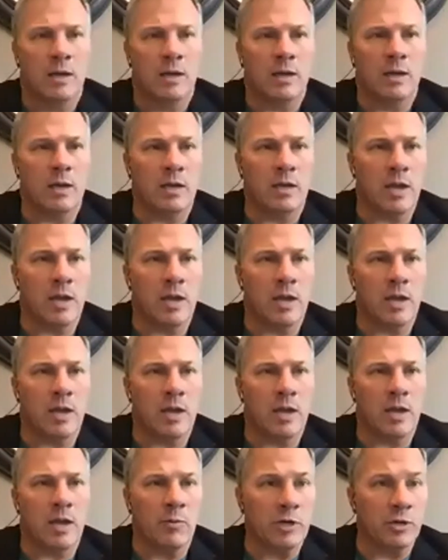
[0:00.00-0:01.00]
Yeah, we
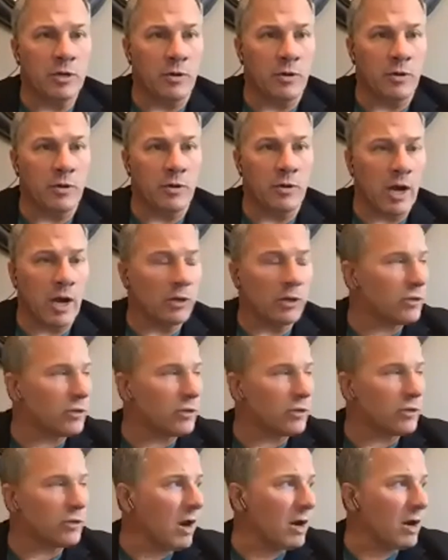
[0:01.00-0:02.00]
do. And I'll try to be
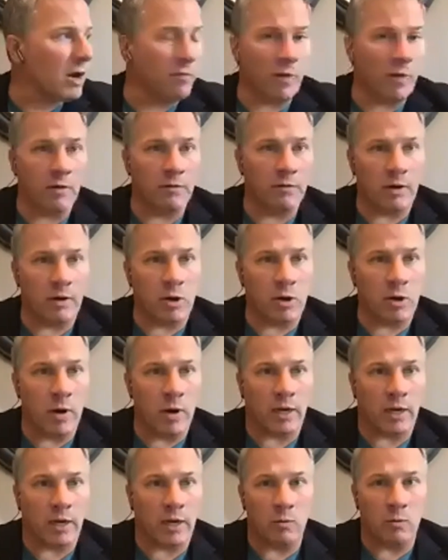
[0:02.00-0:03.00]
very, very quick. And
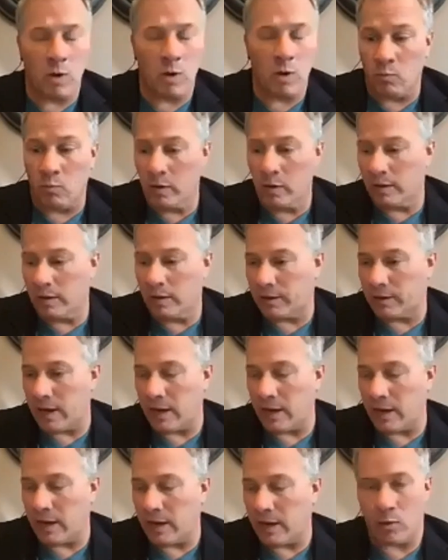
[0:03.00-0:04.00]
one of the things, of
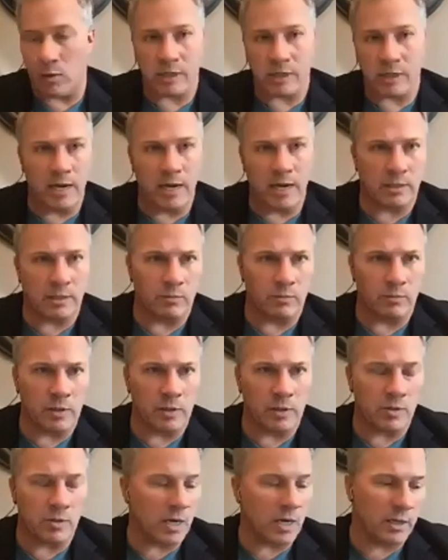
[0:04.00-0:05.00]
course, I hate to reduce
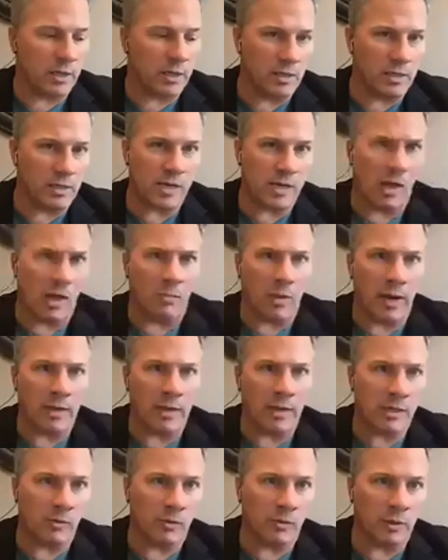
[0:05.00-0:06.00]
anything to sound bites. I
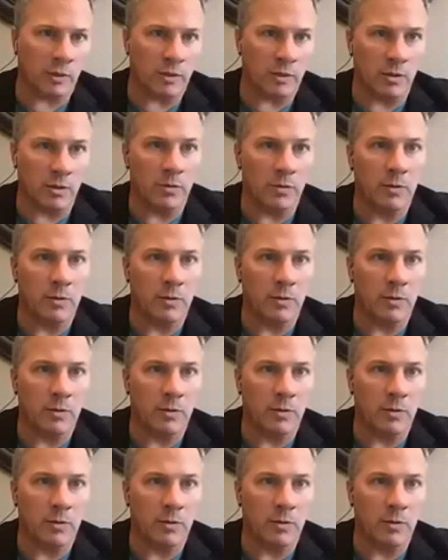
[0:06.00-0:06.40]
really do.